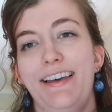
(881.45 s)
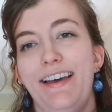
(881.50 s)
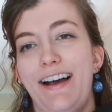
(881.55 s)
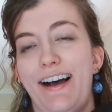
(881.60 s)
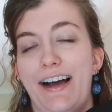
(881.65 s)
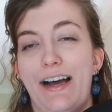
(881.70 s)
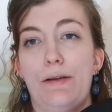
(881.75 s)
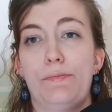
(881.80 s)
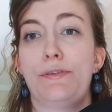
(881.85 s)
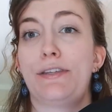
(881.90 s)

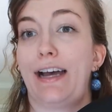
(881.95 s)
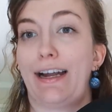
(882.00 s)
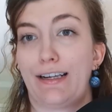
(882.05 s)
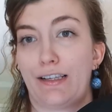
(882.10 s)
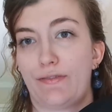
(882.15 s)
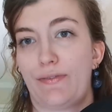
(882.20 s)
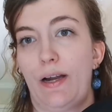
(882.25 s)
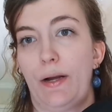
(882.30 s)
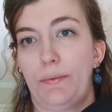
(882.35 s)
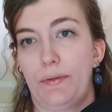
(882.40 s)
I'm
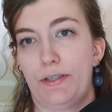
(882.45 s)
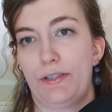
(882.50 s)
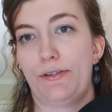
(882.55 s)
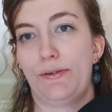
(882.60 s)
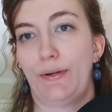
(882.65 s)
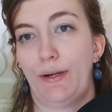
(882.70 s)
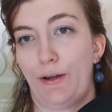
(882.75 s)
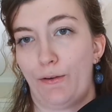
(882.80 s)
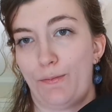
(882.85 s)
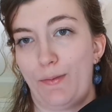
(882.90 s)
satisfied with the
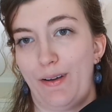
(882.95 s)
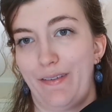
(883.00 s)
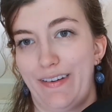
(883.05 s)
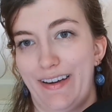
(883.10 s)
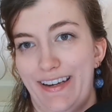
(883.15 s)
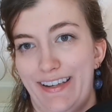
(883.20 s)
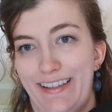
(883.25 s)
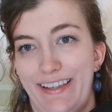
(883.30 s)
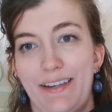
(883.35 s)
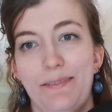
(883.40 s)
tuning of my
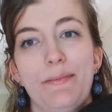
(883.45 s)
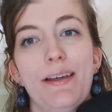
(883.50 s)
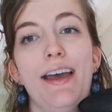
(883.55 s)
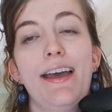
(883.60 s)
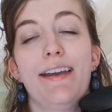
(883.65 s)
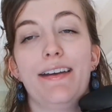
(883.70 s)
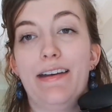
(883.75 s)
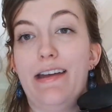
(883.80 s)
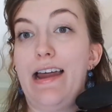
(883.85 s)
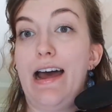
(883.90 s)
violin.
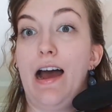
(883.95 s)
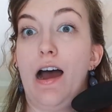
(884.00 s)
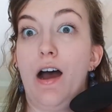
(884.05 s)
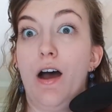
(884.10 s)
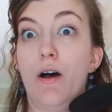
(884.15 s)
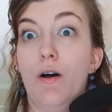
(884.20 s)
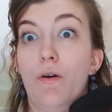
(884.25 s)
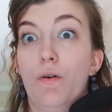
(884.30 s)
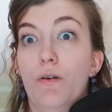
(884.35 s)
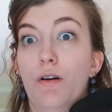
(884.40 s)

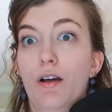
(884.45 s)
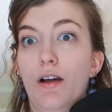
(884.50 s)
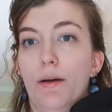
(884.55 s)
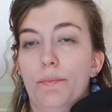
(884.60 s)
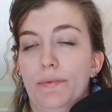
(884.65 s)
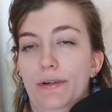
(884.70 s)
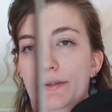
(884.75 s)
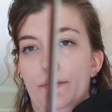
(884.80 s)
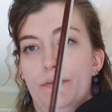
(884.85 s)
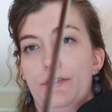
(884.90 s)
Now I'm
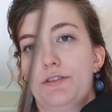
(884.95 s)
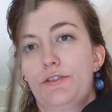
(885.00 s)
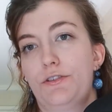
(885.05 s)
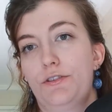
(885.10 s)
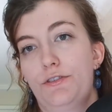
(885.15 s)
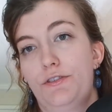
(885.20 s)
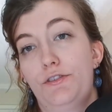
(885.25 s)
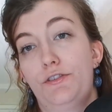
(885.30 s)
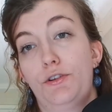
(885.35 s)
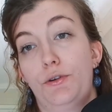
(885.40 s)
going to
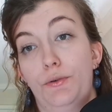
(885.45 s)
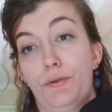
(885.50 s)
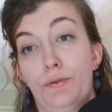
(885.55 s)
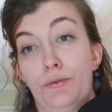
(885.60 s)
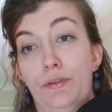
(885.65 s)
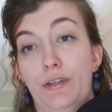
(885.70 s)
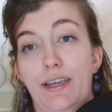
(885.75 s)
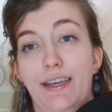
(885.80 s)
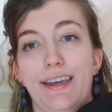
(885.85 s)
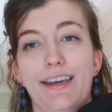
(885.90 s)
tune
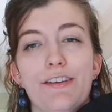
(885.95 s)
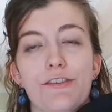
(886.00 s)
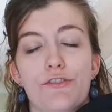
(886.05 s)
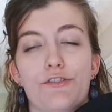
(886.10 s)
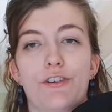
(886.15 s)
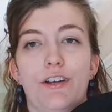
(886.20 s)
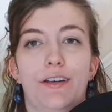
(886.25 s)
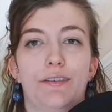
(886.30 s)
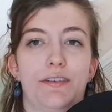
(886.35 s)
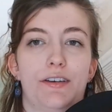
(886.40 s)
the E
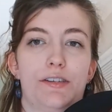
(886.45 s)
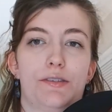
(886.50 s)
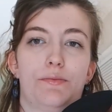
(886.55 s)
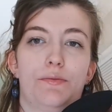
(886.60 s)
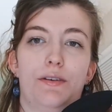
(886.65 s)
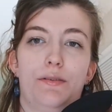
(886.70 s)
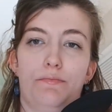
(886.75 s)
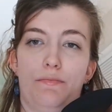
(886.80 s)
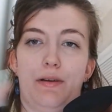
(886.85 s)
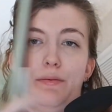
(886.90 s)
string, because
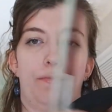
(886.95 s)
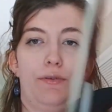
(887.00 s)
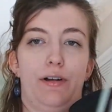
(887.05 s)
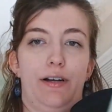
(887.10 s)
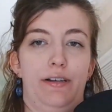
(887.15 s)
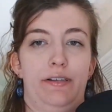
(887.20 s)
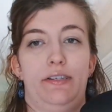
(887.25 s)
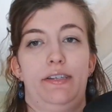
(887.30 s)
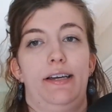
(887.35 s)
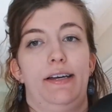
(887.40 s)
remember I
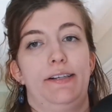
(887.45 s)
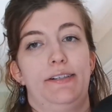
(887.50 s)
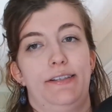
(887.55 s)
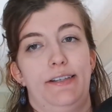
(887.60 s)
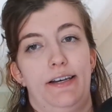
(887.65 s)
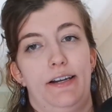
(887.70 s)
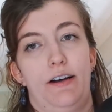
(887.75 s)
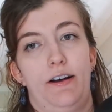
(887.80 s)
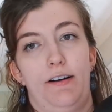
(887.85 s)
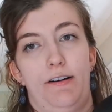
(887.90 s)
said
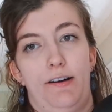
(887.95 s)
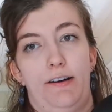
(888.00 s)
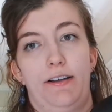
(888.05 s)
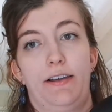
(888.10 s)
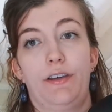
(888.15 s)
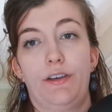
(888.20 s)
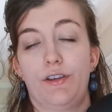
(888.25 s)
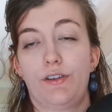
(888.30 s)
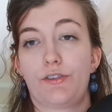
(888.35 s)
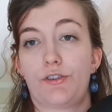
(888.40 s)
that our
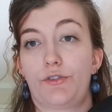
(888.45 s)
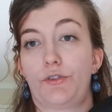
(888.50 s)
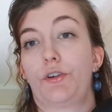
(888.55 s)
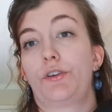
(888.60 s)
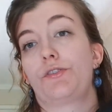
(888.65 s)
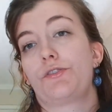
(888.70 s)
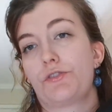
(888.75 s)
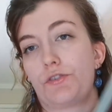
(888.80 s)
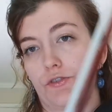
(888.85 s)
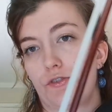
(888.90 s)
E string
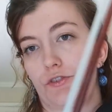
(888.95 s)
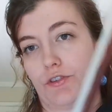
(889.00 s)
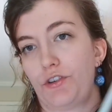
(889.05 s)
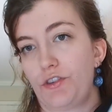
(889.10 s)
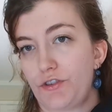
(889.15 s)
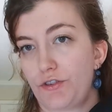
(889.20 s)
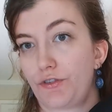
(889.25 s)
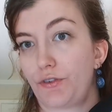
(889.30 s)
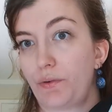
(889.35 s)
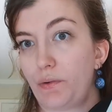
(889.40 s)
is usually the
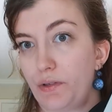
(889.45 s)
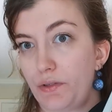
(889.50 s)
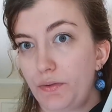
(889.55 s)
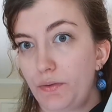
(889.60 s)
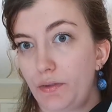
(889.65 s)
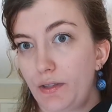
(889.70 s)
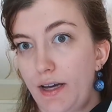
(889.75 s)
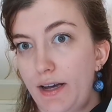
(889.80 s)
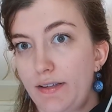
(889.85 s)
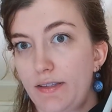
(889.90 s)
string we tune
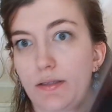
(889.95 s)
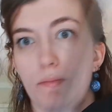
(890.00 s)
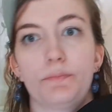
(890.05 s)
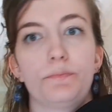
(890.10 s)
last.